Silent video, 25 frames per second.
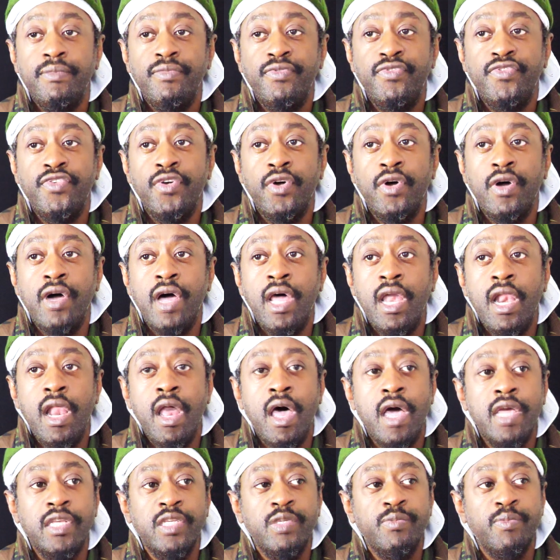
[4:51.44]
For a
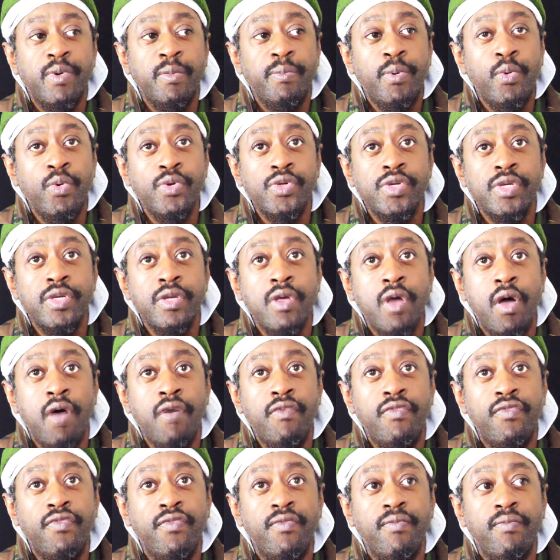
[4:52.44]
large proportion
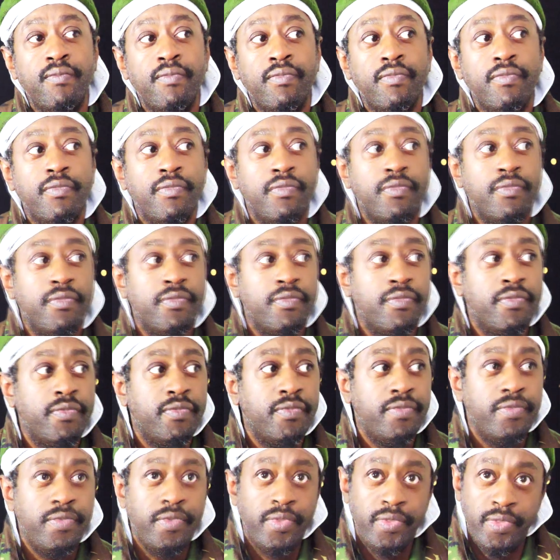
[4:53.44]
of
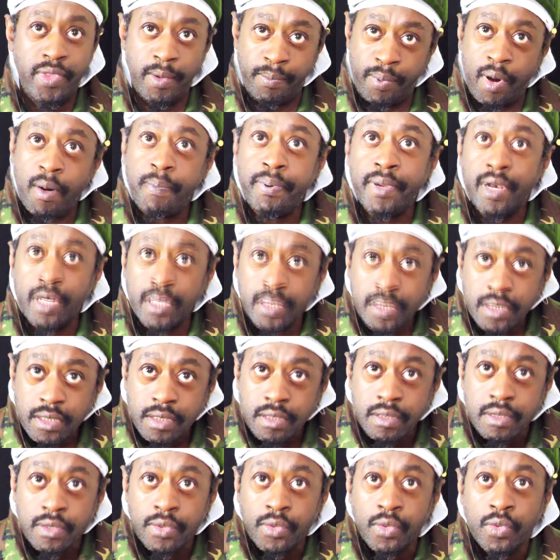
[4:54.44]
the
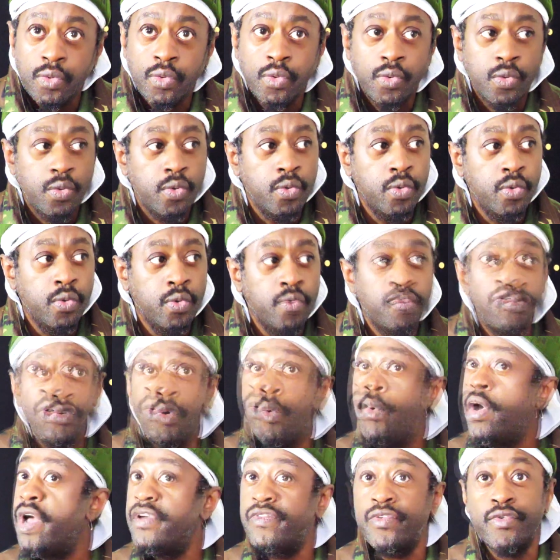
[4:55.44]
populace who, for
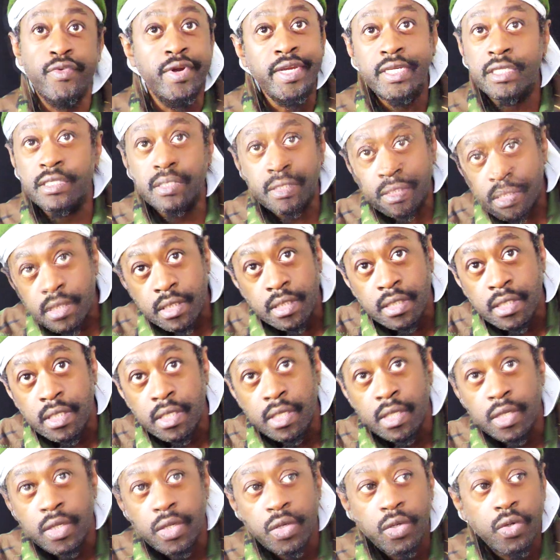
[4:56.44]
whatever reasons,
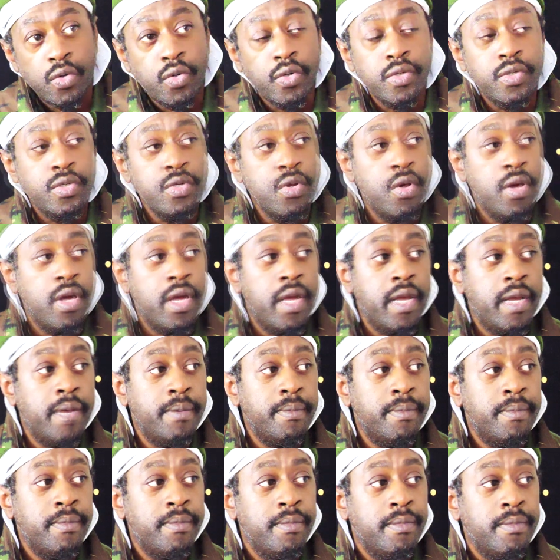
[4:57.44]
could not
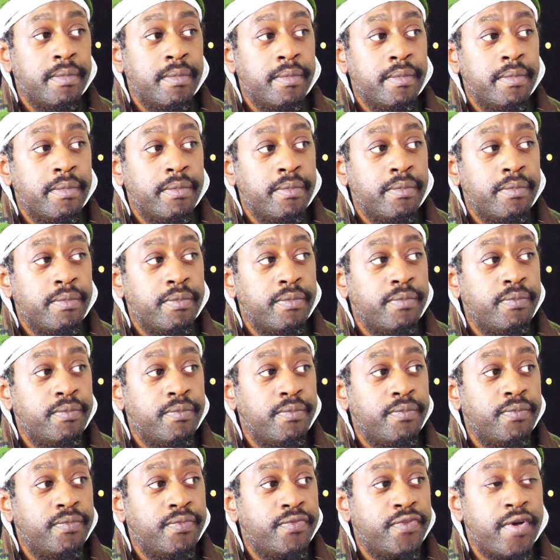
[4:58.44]

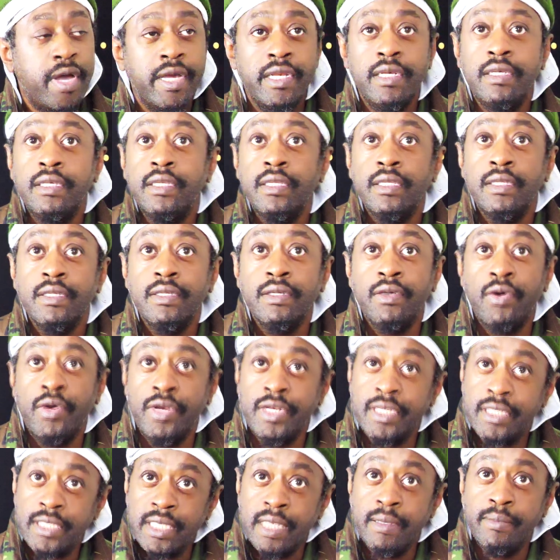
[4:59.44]
find
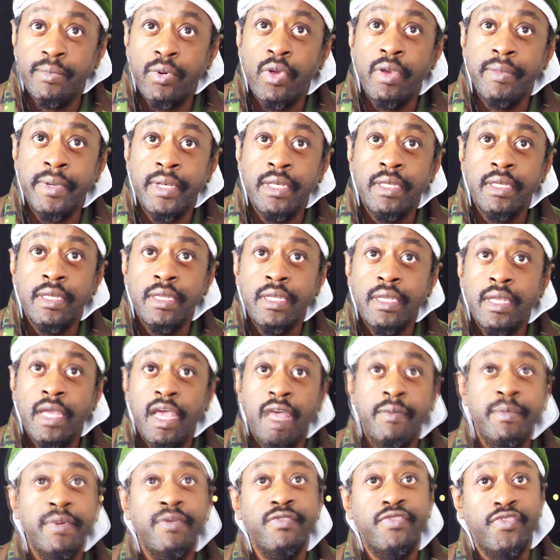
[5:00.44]
honest employment,
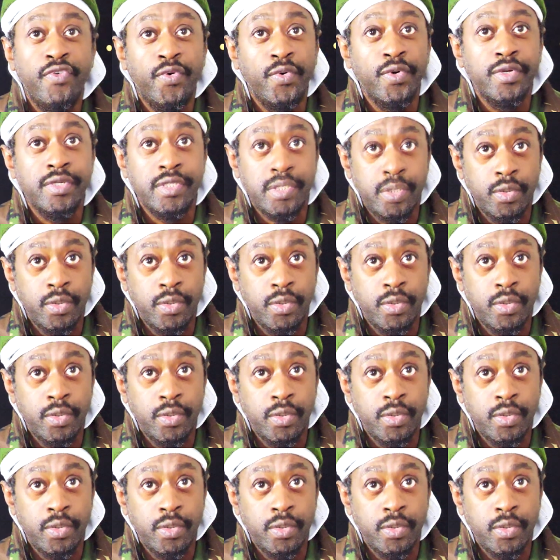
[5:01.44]
have been forced